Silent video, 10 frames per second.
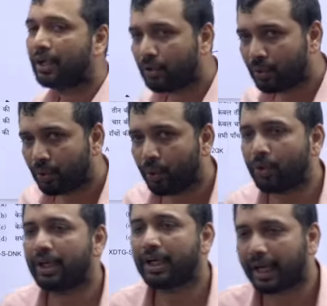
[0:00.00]
you know,
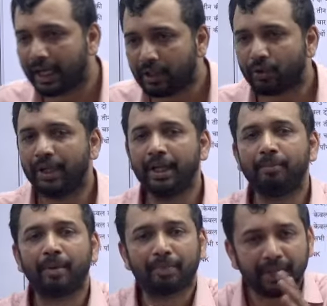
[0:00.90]
don't try to
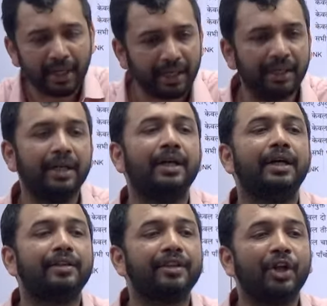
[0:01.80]
heap up the
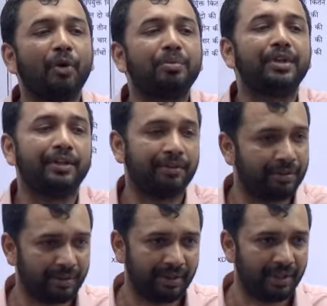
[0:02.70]

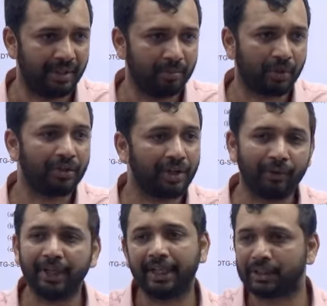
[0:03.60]
synopsis. Because
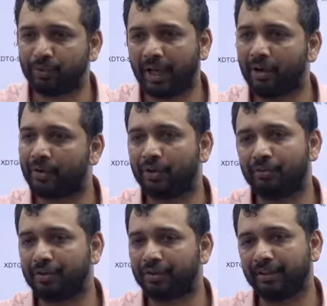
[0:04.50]
every test will have around
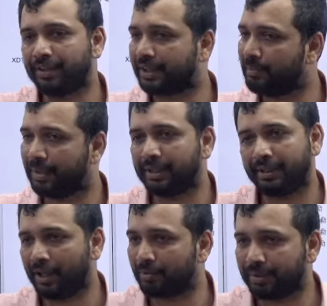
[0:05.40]
50-60 page
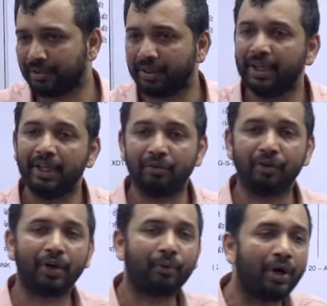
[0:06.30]
synopsis. If
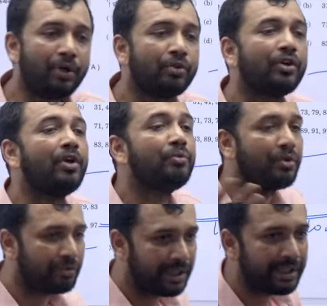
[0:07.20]
you want to solve
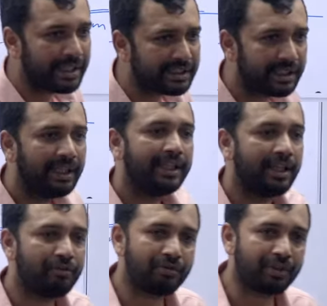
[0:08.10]
50 tests,
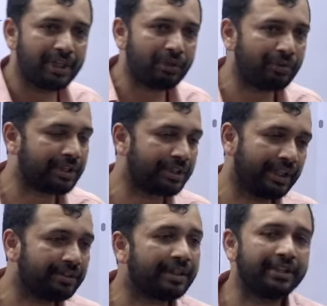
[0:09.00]
then 50 into 60
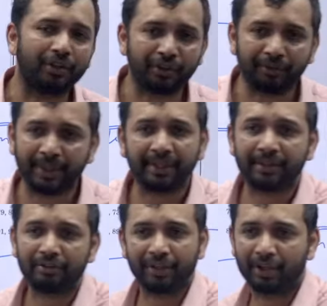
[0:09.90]
is 3000
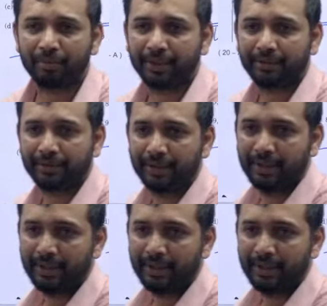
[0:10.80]
pages of synopsis.